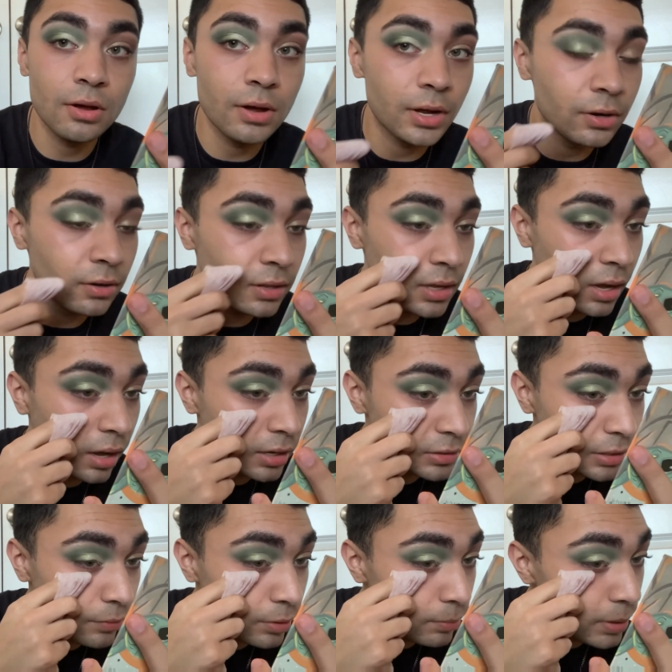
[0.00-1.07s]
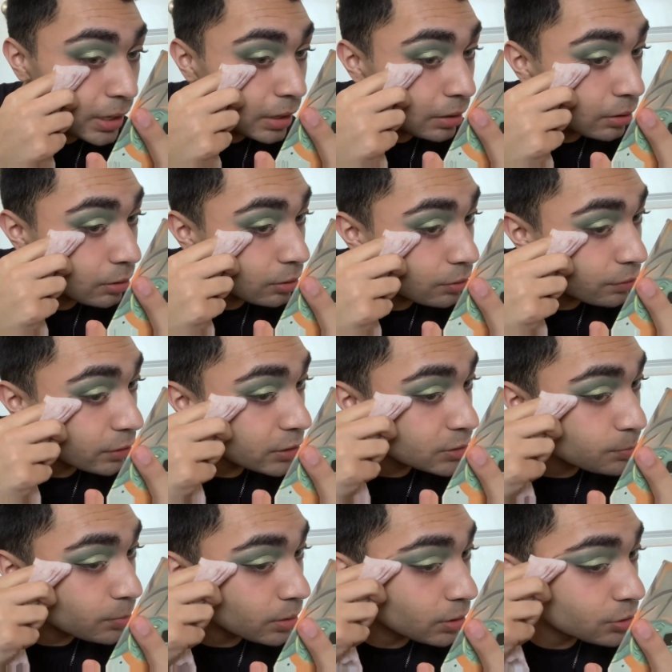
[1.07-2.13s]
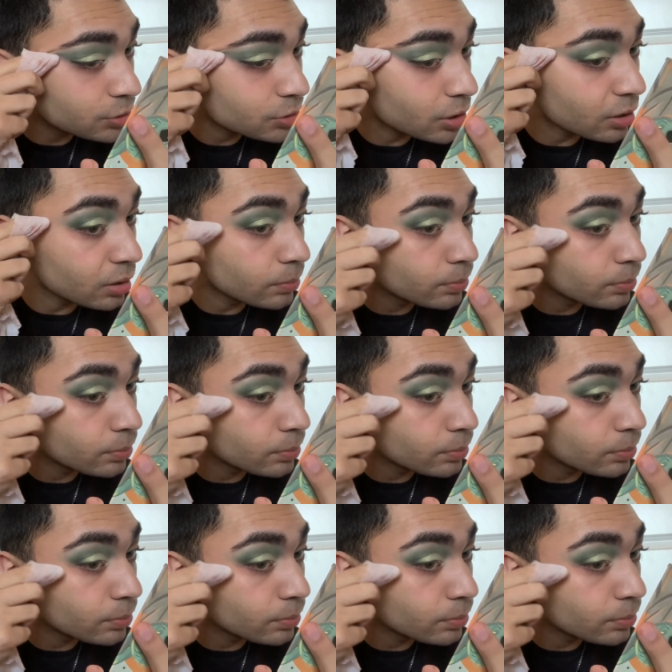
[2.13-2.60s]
under the eyes, I wanna make it crisp and sharp.